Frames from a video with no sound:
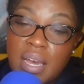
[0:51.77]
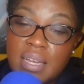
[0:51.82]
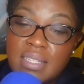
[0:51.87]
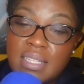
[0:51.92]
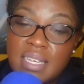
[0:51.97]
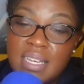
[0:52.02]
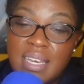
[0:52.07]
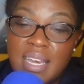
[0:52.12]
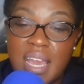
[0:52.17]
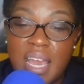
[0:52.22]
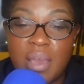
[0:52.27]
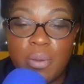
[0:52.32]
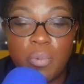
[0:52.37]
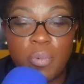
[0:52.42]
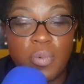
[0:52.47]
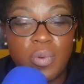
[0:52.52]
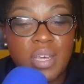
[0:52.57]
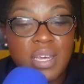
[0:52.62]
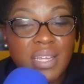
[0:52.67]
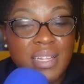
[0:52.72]
content
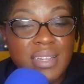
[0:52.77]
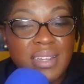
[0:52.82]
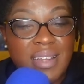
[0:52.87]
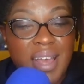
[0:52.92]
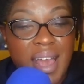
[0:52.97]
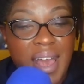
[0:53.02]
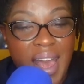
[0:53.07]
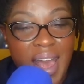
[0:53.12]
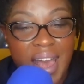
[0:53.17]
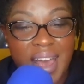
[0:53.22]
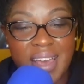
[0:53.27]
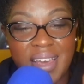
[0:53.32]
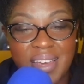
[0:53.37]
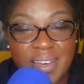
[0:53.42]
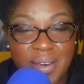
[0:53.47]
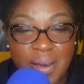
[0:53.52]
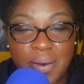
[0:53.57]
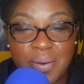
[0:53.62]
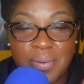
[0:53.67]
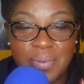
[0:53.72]
and when I
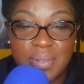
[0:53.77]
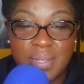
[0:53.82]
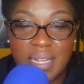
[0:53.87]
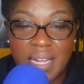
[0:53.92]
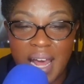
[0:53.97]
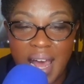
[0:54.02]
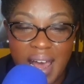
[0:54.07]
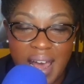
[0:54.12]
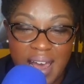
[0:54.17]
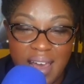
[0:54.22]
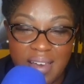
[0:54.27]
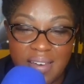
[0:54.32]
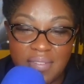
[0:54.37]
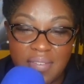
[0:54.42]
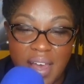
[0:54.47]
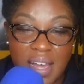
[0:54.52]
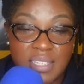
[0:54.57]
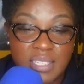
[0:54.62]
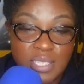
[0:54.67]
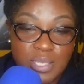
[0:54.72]
go
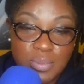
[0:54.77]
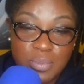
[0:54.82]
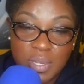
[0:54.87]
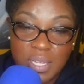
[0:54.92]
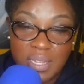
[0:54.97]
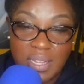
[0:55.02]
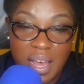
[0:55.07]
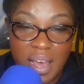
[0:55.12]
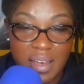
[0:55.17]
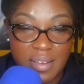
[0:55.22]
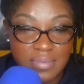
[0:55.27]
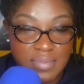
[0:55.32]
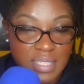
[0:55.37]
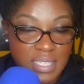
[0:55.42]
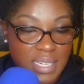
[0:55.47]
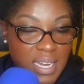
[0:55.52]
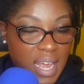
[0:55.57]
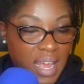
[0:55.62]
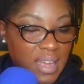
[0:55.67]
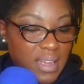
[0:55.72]
live. I just went live
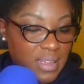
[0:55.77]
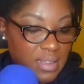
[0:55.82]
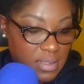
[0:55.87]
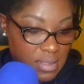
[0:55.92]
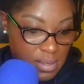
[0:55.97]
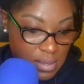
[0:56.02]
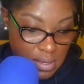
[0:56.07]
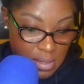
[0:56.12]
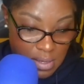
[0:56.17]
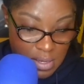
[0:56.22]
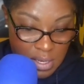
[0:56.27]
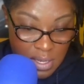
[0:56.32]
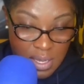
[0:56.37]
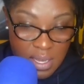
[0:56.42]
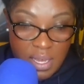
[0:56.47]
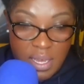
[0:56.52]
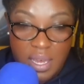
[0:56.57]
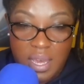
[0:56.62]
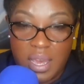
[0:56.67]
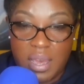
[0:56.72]
tonight,
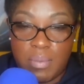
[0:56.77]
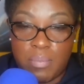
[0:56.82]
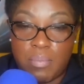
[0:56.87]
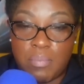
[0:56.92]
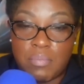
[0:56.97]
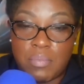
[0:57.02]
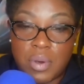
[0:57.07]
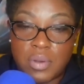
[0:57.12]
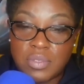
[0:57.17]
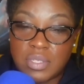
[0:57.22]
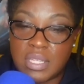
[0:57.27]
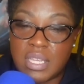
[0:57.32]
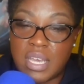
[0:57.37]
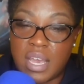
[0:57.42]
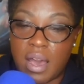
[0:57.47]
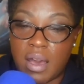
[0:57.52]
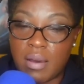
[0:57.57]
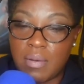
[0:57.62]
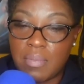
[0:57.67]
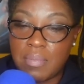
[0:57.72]
and most of
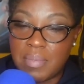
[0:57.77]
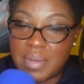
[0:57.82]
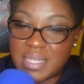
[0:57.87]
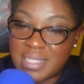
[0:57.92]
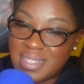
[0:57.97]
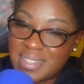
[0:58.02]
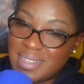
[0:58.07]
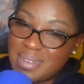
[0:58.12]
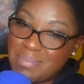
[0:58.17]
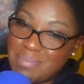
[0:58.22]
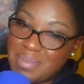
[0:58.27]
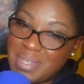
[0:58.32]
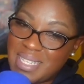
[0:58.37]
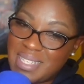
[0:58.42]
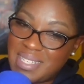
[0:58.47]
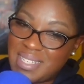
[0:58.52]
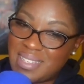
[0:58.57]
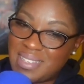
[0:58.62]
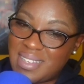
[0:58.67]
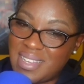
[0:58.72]
y'all must have
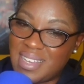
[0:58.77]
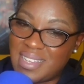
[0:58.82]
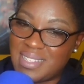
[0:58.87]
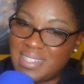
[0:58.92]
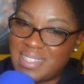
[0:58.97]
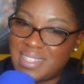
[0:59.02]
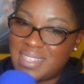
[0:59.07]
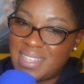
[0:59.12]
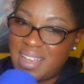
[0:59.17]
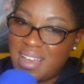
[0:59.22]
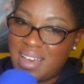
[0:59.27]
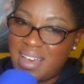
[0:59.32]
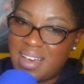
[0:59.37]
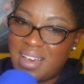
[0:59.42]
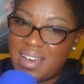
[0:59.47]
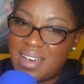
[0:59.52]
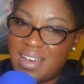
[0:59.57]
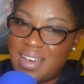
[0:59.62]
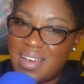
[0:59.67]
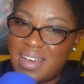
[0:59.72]
missed it
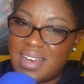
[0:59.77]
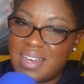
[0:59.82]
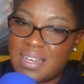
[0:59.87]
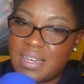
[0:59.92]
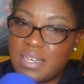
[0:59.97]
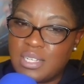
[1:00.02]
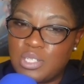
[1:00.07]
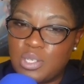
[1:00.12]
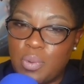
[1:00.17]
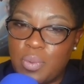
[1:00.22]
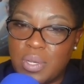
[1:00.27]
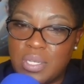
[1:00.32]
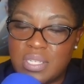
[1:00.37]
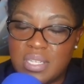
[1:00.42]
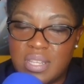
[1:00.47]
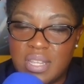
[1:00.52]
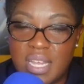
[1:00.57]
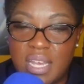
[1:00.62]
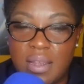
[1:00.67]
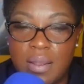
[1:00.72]
because you
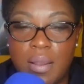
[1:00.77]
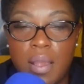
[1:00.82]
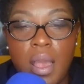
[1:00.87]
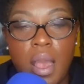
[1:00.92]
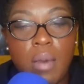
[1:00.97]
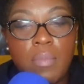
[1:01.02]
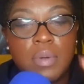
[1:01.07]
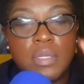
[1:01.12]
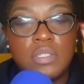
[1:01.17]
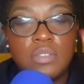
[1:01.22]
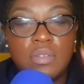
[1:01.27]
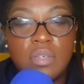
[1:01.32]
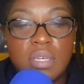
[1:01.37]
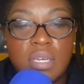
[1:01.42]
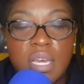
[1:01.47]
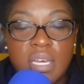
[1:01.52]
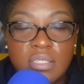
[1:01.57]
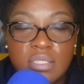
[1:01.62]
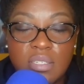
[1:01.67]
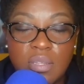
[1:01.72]
wasn't there. But you can
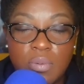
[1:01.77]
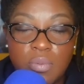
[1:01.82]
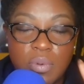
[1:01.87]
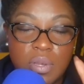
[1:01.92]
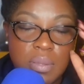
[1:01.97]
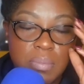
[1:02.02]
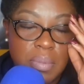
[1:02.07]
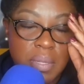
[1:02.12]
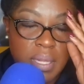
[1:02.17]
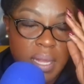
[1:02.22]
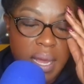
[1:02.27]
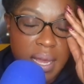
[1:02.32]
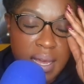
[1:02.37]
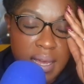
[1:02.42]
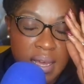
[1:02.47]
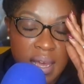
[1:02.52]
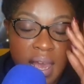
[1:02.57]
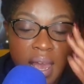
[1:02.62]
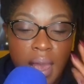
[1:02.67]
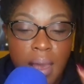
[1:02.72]
catch the replay.
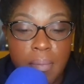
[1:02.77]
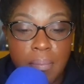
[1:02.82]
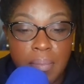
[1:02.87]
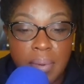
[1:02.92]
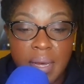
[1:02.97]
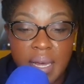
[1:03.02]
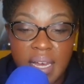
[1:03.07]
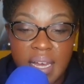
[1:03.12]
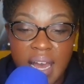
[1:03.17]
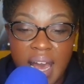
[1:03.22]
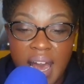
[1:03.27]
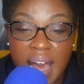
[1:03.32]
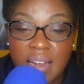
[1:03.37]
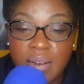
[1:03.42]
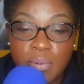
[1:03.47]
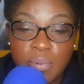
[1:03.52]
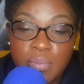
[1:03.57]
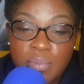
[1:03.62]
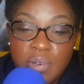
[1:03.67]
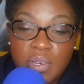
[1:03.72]
But I
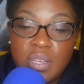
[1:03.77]
don't